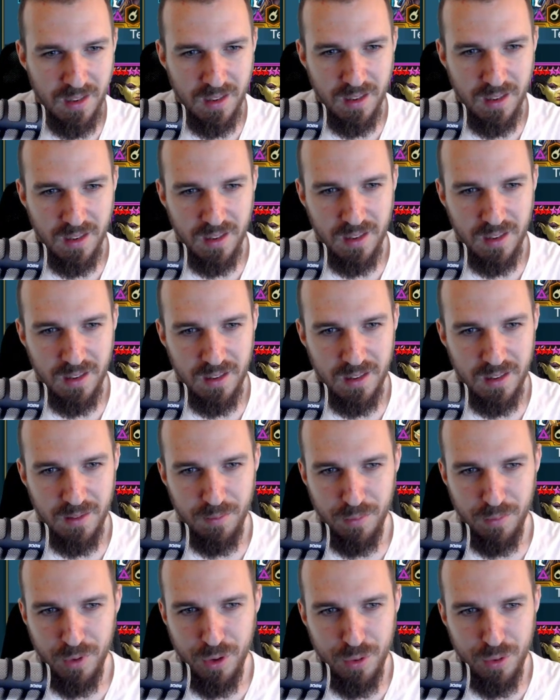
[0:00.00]

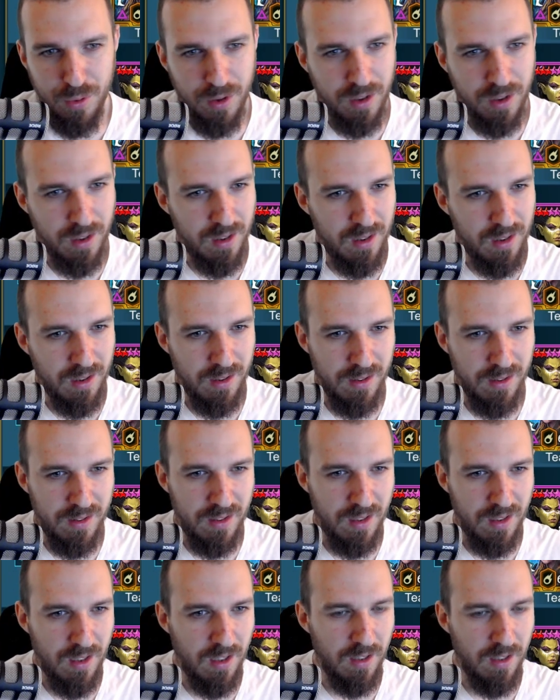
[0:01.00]
nukers
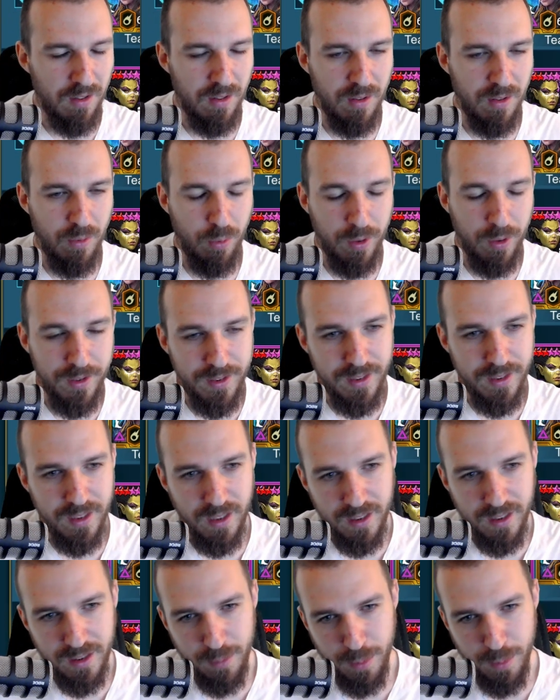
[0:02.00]
and
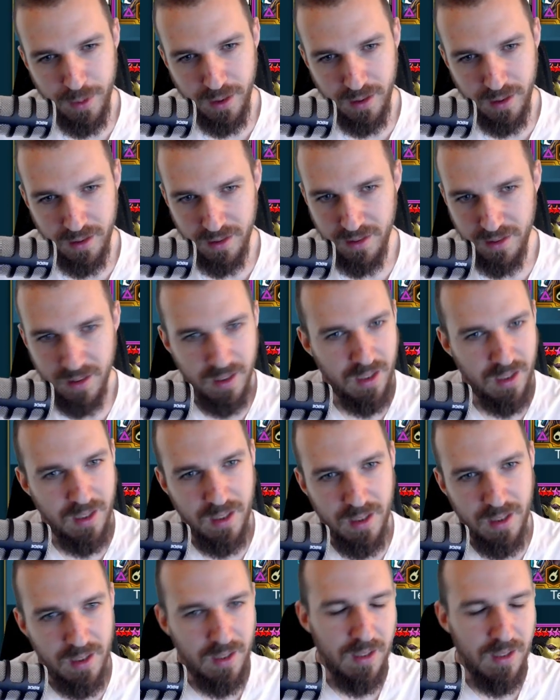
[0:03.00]
whatnot, but
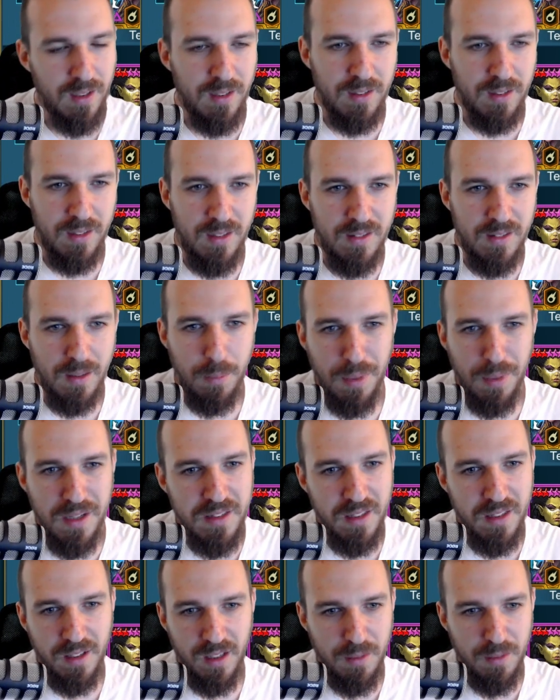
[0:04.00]
these are
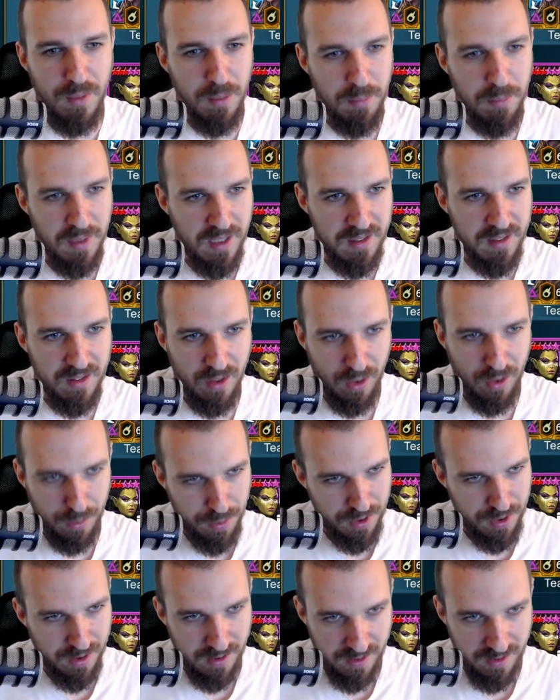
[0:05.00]
basically my best
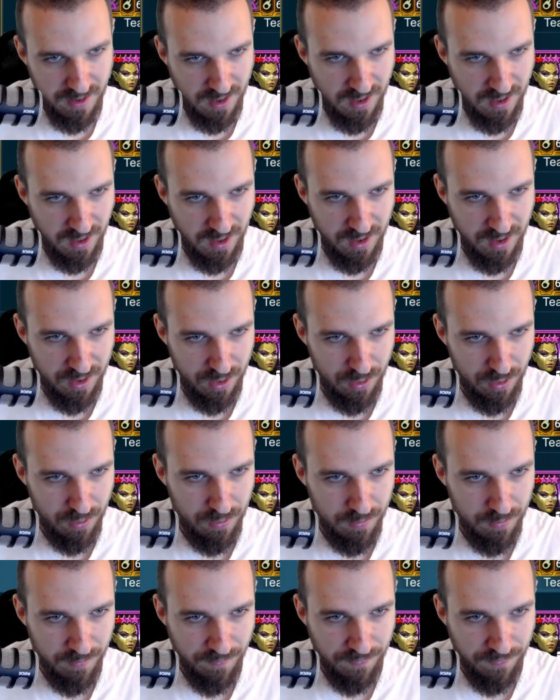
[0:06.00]
options that I can do.